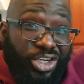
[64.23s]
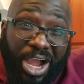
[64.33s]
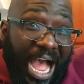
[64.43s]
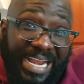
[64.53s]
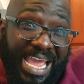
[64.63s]
your
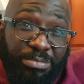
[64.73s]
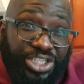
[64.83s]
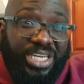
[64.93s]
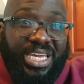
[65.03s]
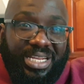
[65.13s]
goddamn
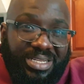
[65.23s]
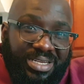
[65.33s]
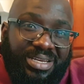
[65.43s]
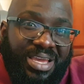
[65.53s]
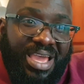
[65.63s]
chicken.
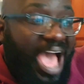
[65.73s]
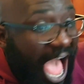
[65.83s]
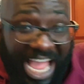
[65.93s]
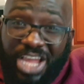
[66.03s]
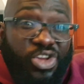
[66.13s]

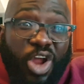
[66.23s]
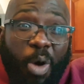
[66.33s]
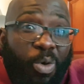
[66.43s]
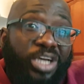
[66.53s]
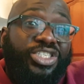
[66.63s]
How can you
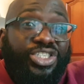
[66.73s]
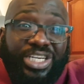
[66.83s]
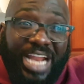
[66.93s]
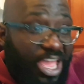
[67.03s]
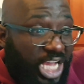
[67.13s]
not wash
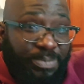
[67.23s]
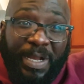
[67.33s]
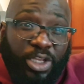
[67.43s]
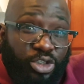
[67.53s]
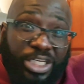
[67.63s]
chicken and you
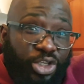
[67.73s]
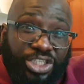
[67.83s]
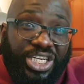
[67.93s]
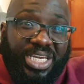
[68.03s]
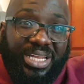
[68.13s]
expect us to eat
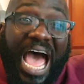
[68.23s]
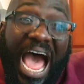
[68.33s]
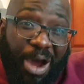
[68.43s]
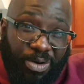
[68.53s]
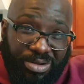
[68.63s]
your chicken?
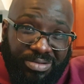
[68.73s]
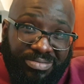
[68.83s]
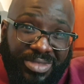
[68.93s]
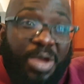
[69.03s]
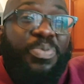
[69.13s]
How?
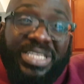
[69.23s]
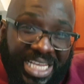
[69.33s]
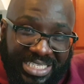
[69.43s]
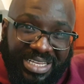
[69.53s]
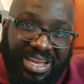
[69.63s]

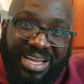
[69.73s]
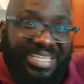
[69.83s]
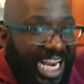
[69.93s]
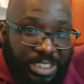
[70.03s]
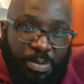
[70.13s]
Princess, tell these